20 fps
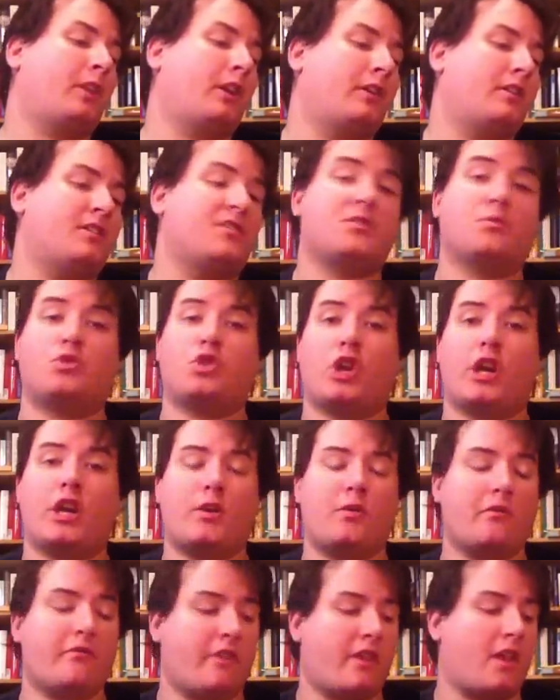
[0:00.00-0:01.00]
Did some trading
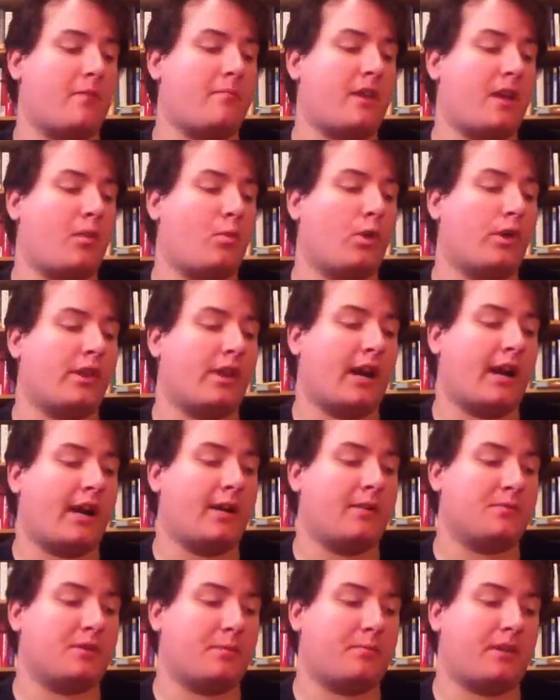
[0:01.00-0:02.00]
with him, and one of the
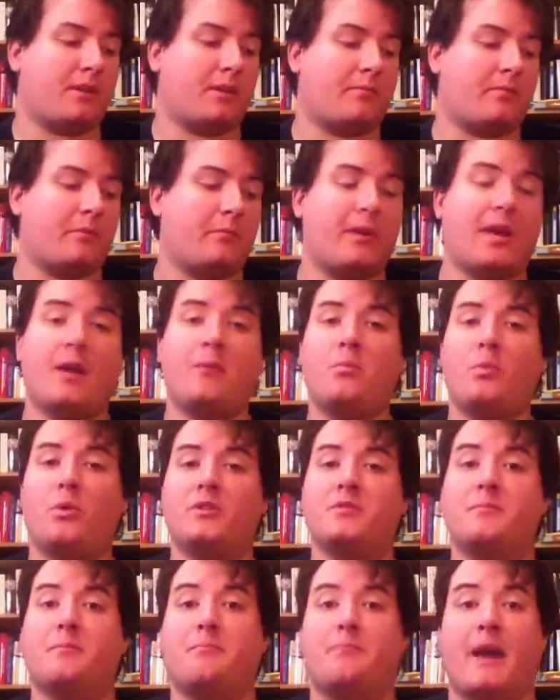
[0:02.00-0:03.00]
items I picked up from him
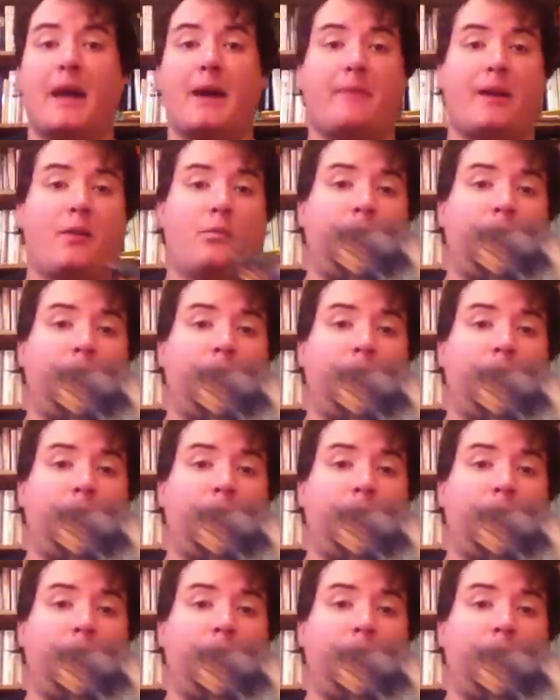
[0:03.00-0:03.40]
was Batman